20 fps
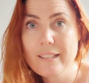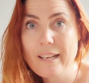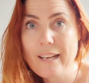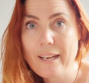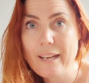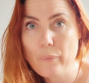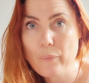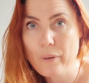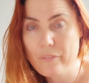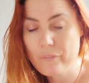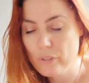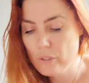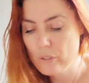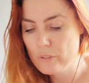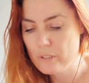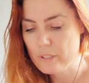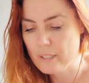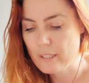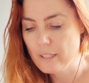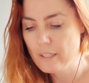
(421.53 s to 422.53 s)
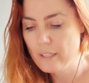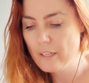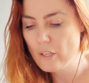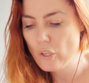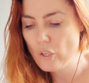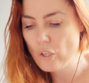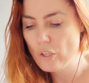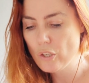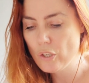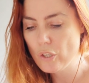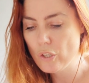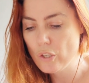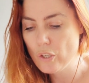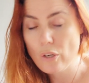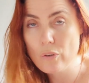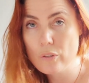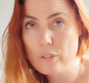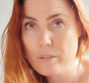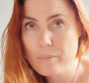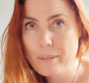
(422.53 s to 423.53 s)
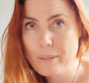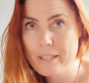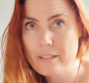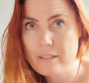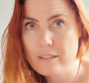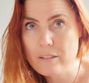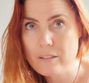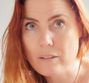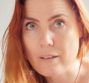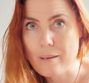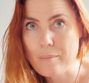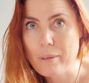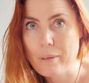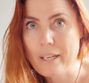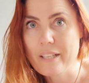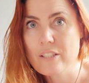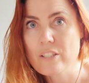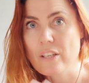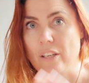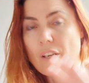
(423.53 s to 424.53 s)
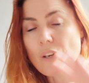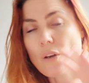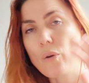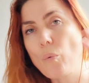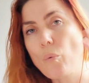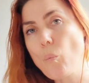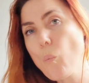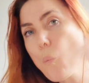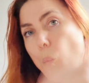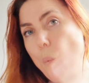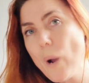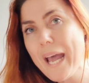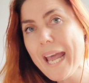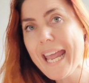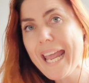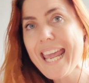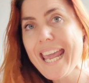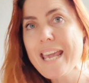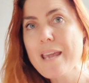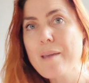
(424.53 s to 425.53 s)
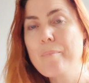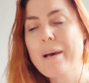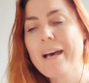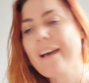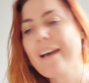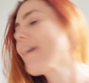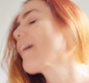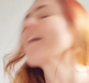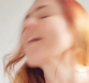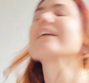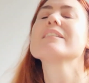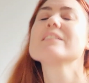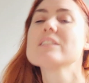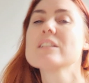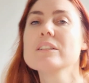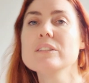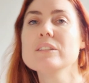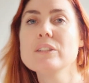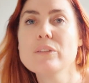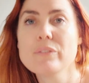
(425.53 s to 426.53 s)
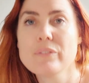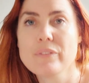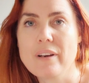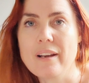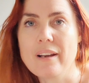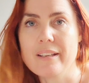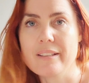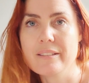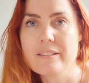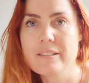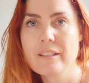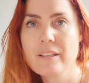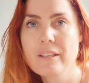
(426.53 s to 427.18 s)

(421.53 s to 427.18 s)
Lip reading: how I've used it, go onto my Instagram page and go way back until you find